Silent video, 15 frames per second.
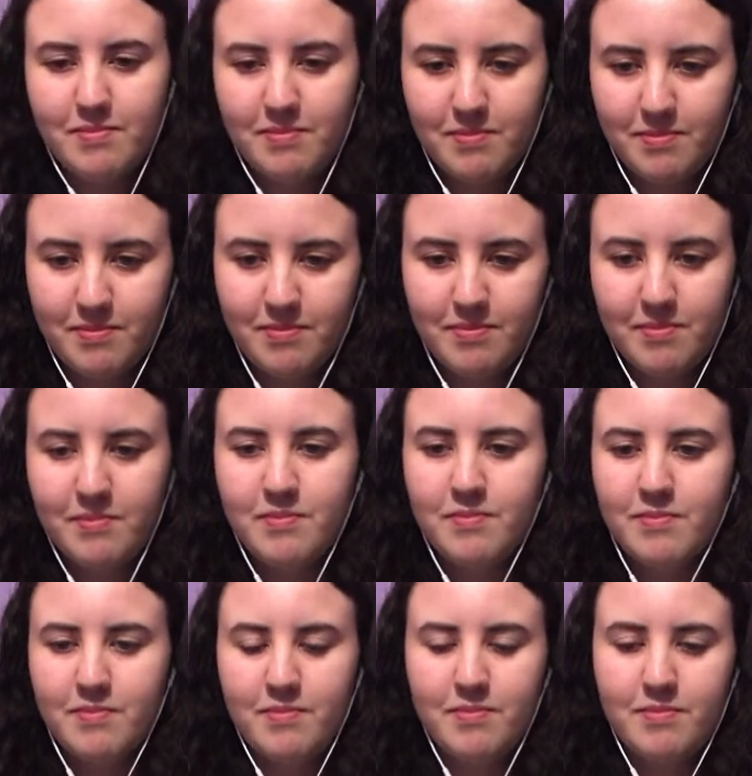
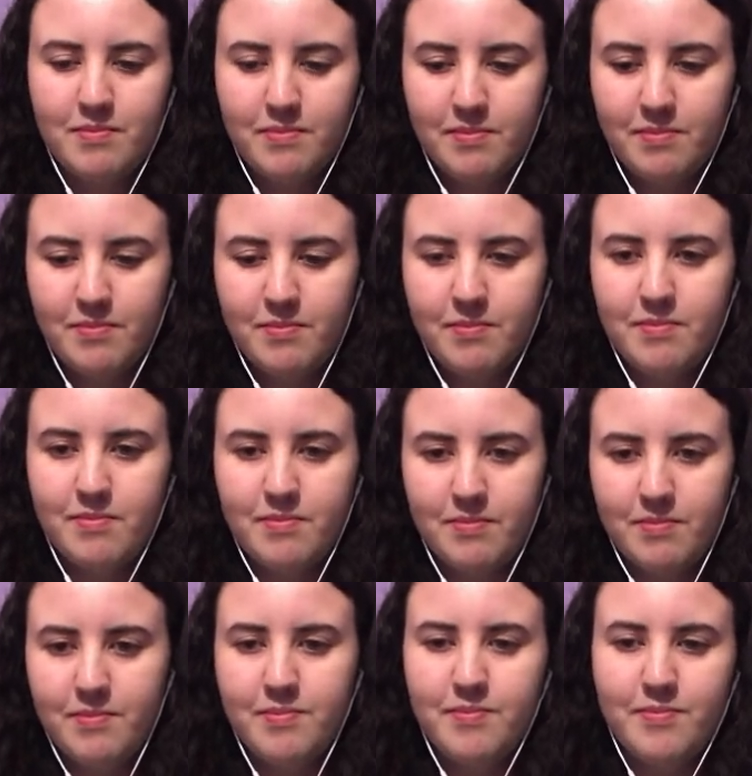
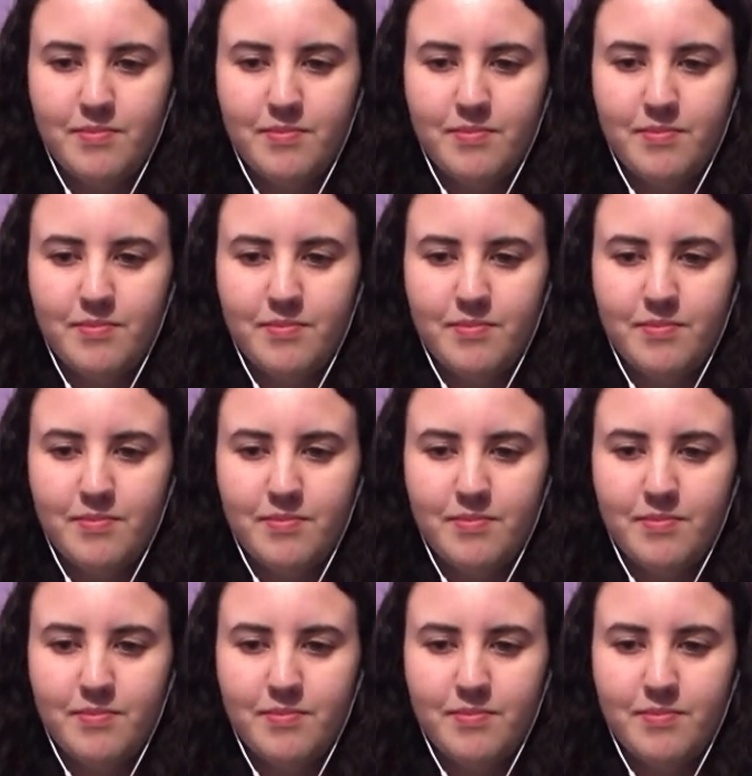No words are spoken by the person on screen.